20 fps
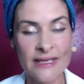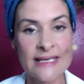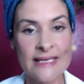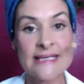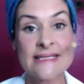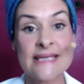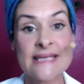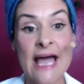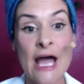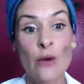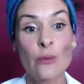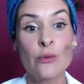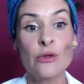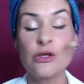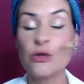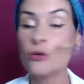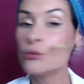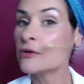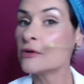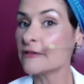is how
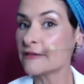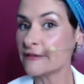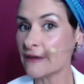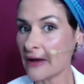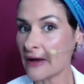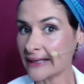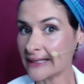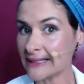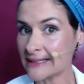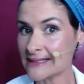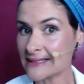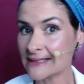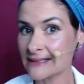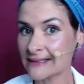unified